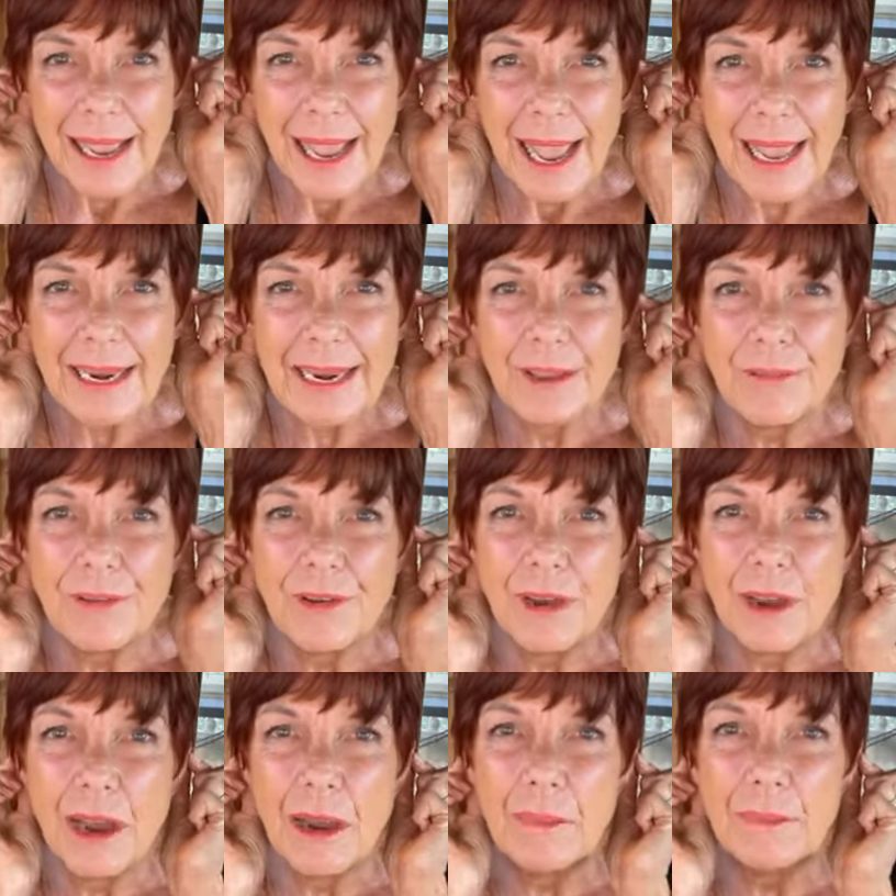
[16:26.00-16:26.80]
And if
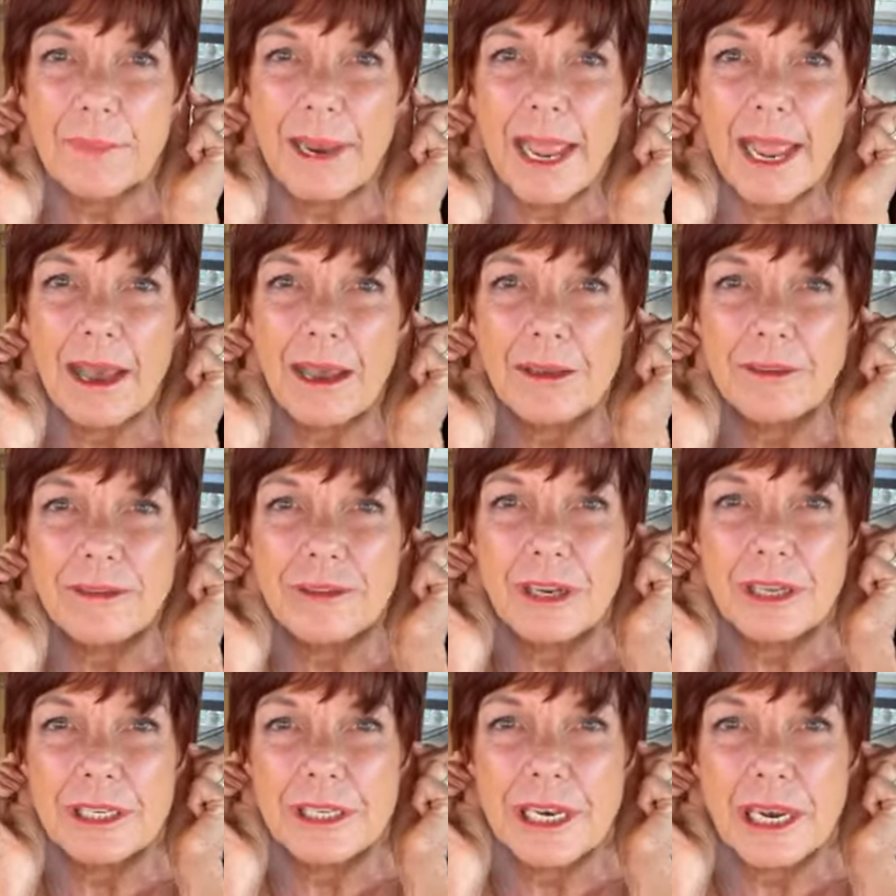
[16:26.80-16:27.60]
you come down
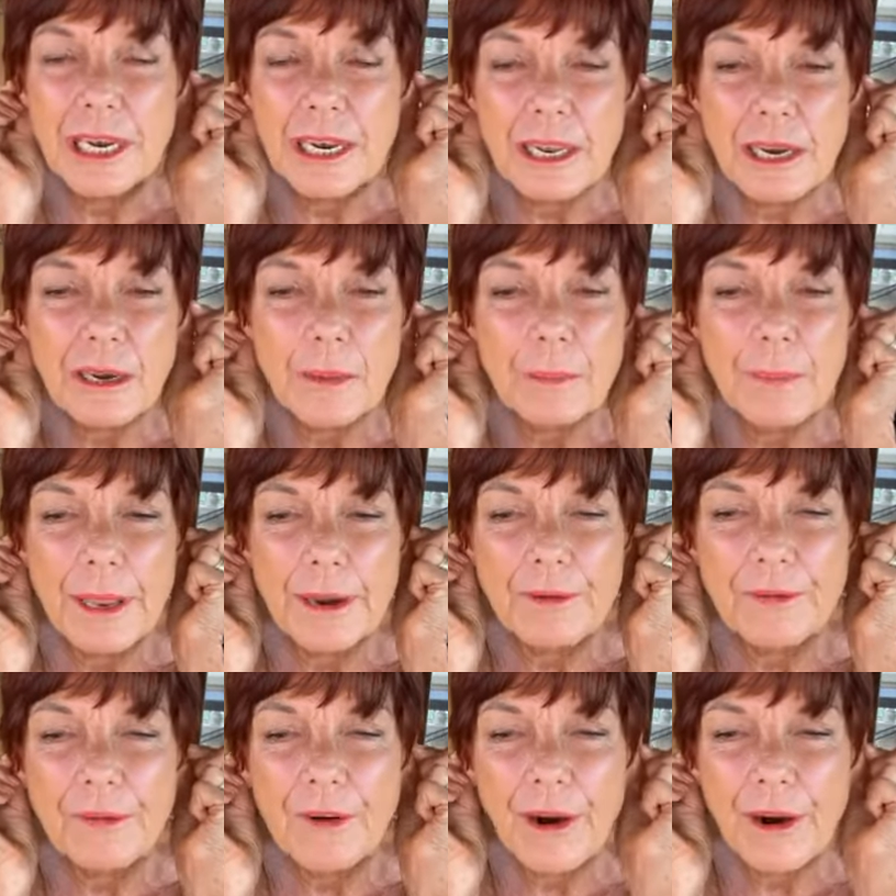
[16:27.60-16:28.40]
just a little
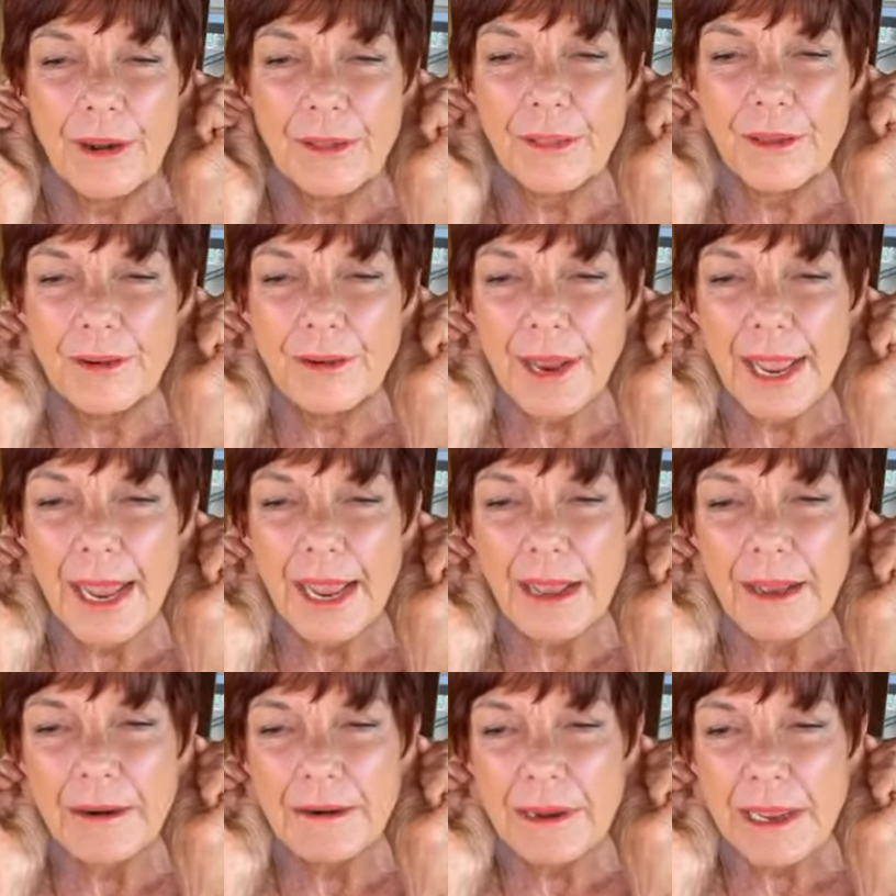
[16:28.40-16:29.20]
bit farther
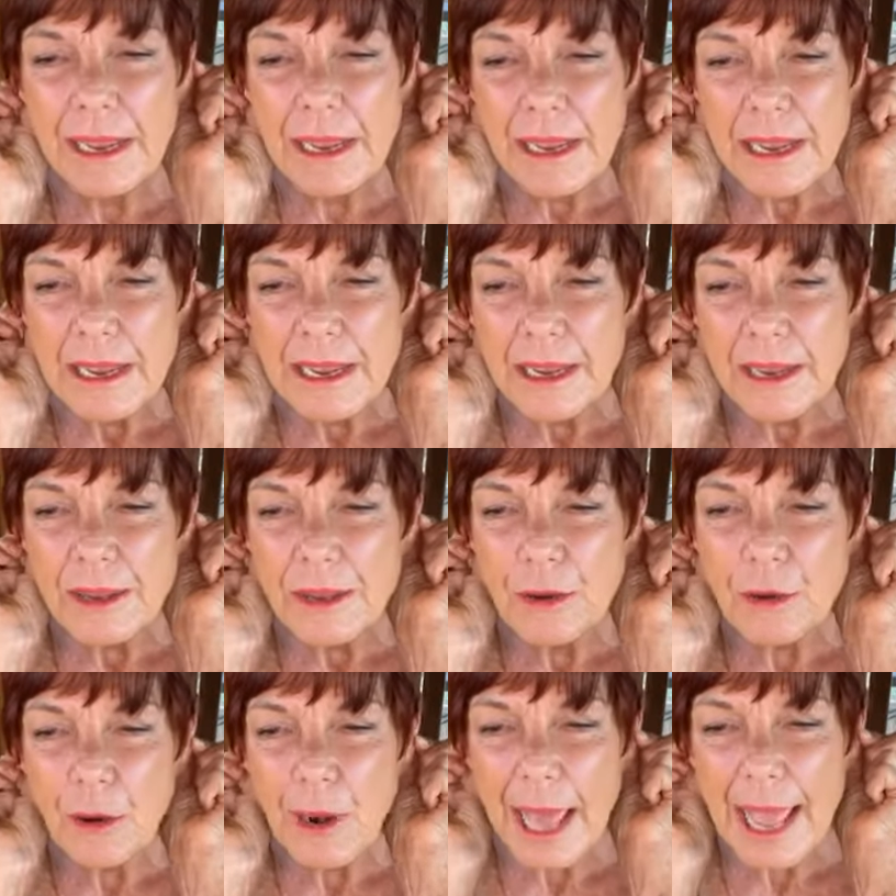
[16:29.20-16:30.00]
down,
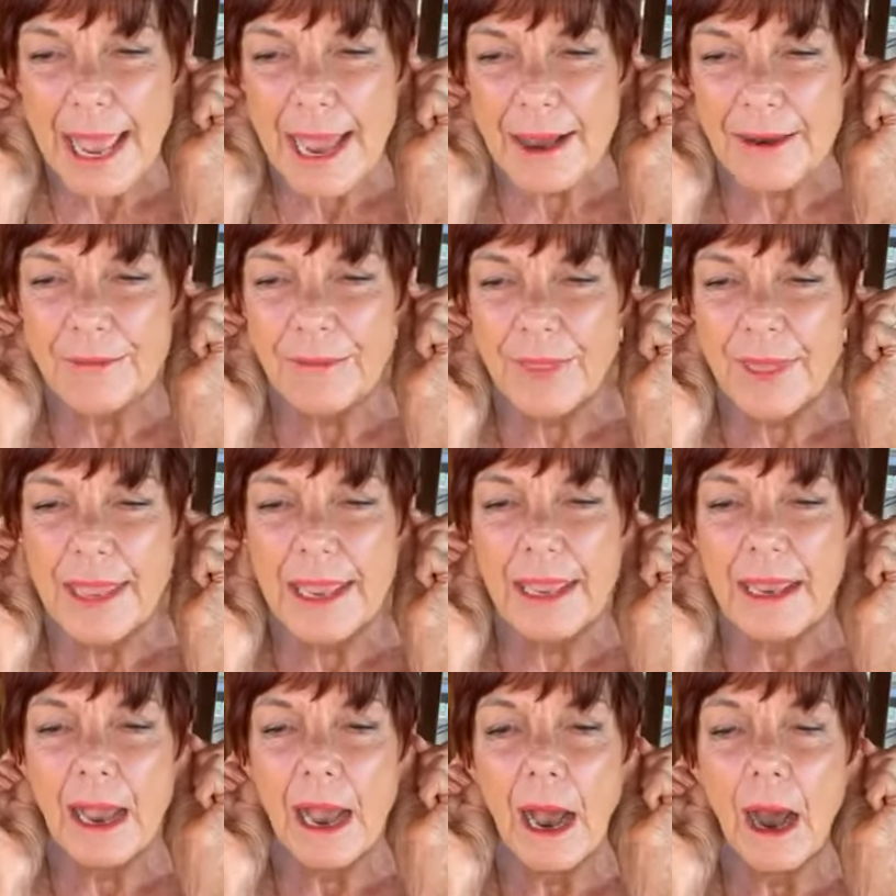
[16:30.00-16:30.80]
you'll have
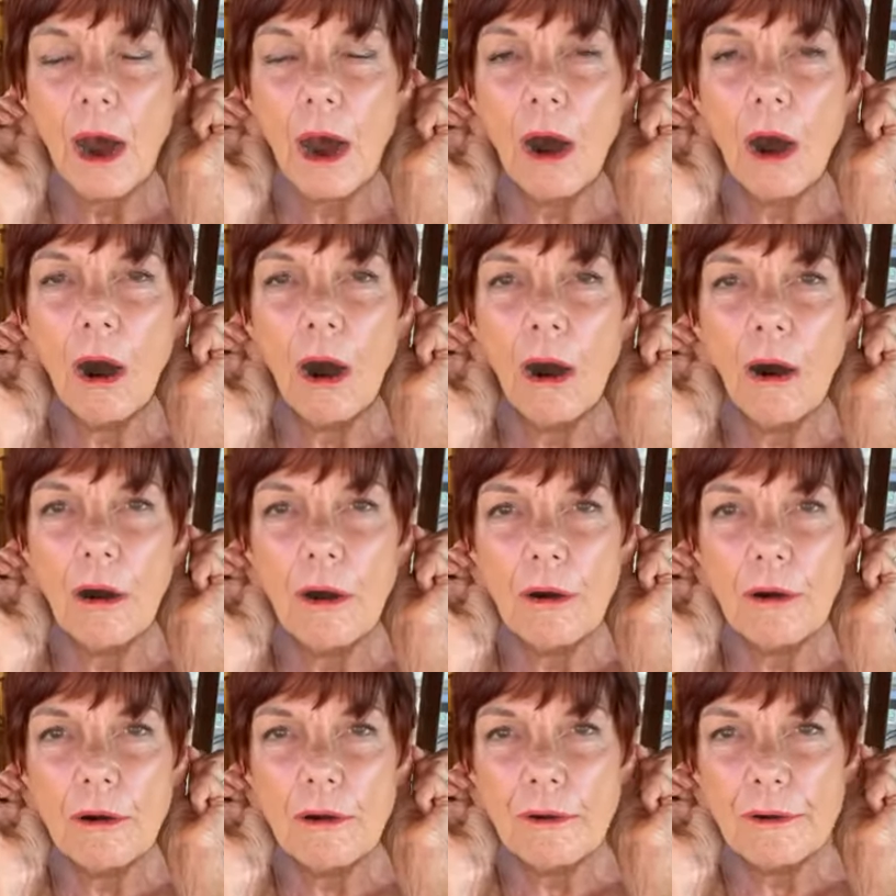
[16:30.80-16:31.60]
the
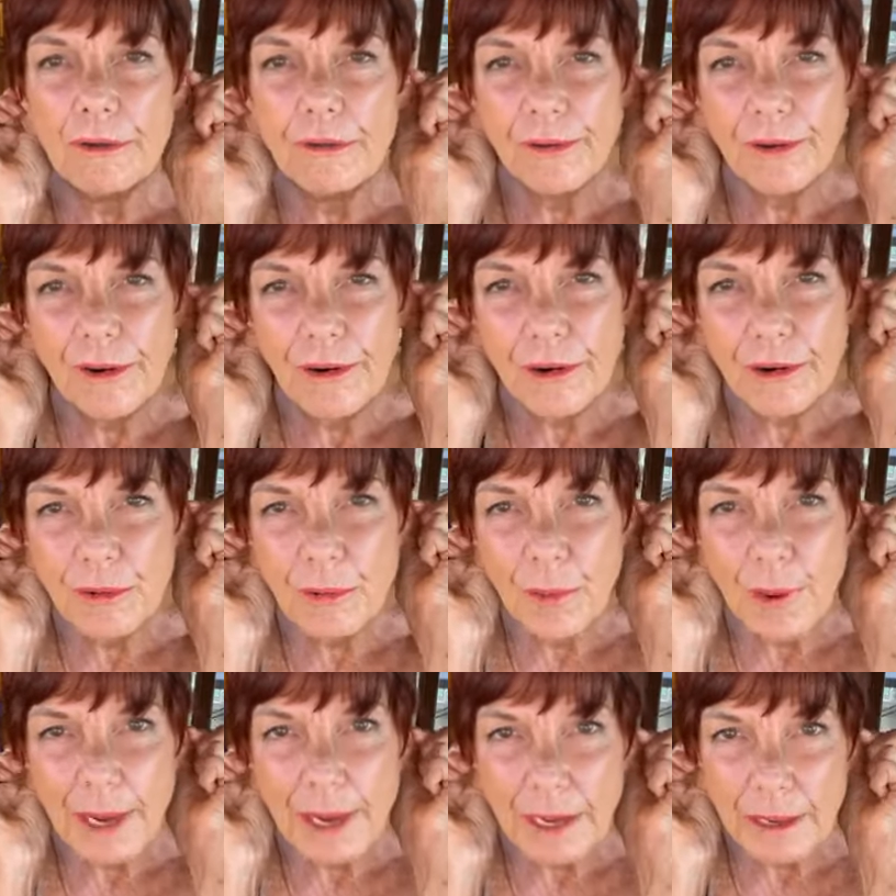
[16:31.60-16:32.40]

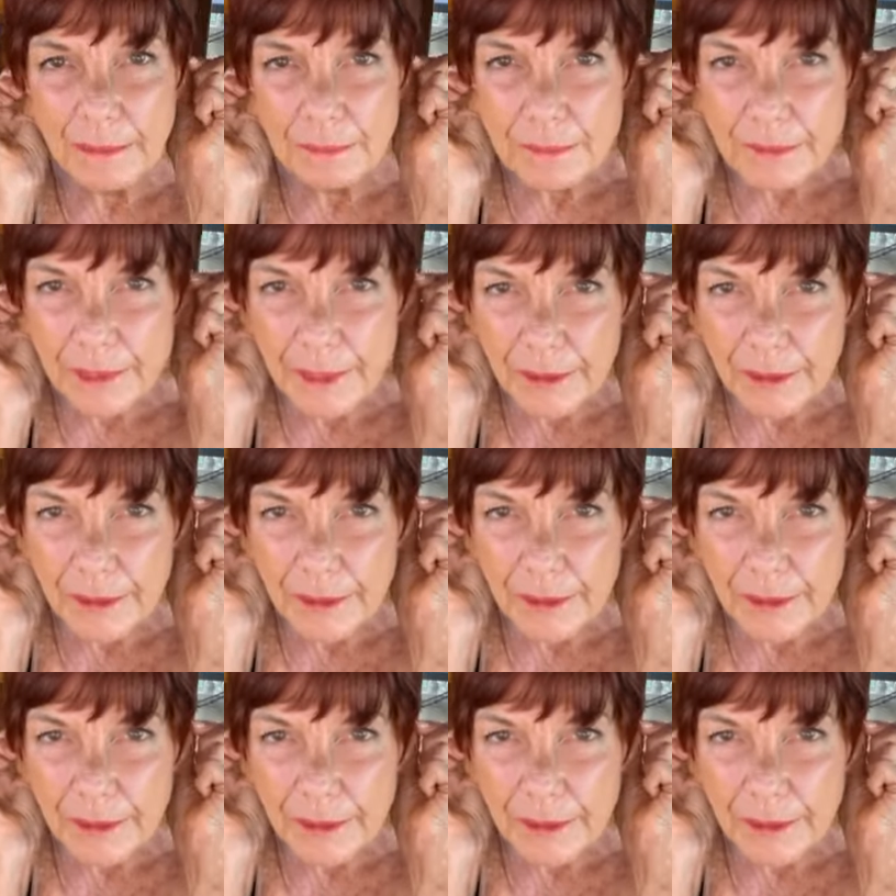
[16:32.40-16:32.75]
overwhelmed.